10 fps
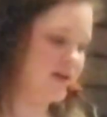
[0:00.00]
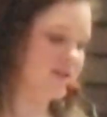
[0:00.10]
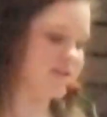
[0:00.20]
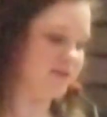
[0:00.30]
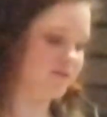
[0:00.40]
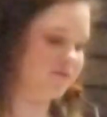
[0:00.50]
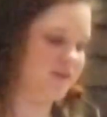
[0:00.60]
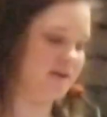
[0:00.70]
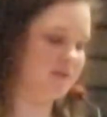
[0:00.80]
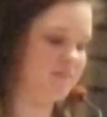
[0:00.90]
Several
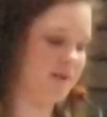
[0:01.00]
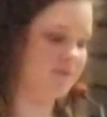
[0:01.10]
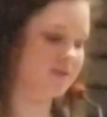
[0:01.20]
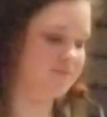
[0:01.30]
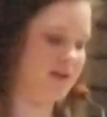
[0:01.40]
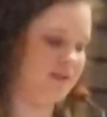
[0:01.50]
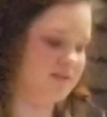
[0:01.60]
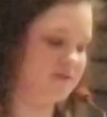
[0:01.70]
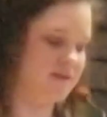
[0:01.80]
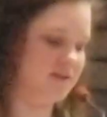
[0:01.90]
family members made
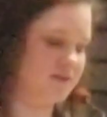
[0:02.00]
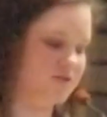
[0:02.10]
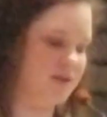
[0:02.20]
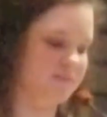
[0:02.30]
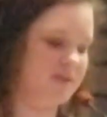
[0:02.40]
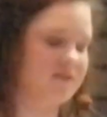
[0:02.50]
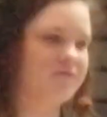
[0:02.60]
the trip to the